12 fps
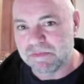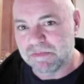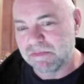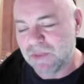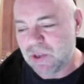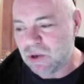
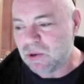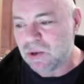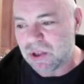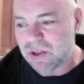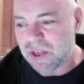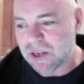use
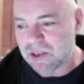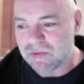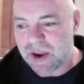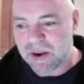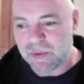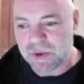the things
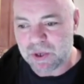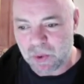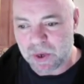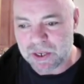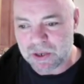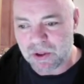around him, which is
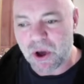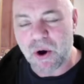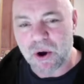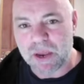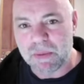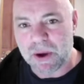why he's got the
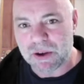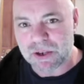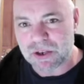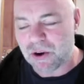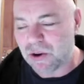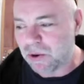hockey
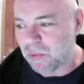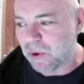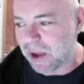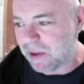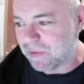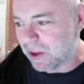mask on and
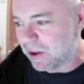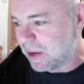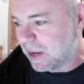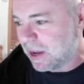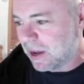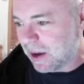what have you.
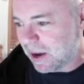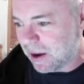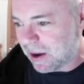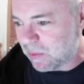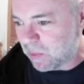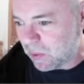
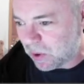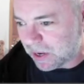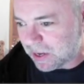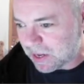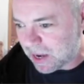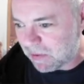And we
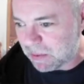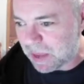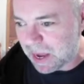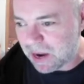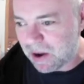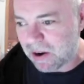wanted to give him
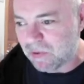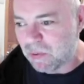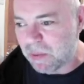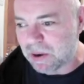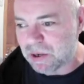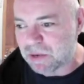that kind of
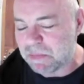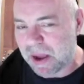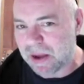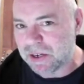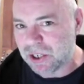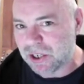almost
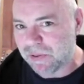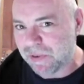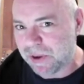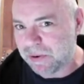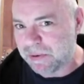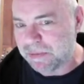Punisher
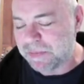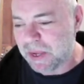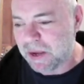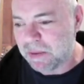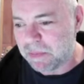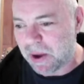feel,
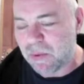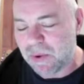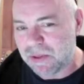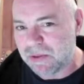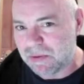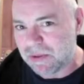but
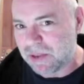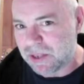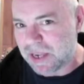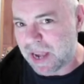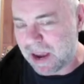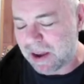with the
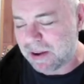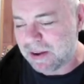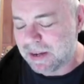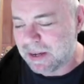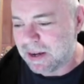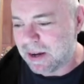tech.
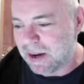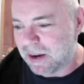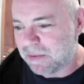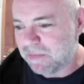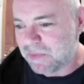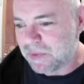
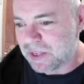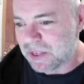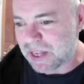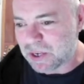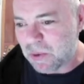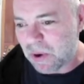So
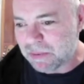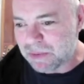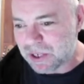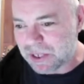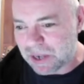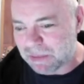that's why
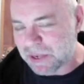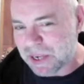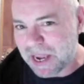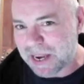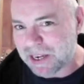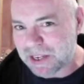I'm
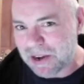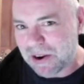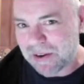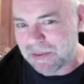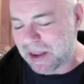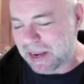saying he's
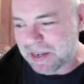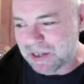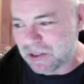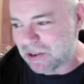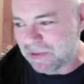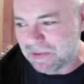kind of like, he's
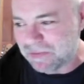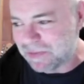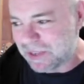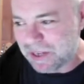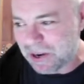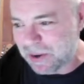sort of,
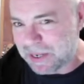is he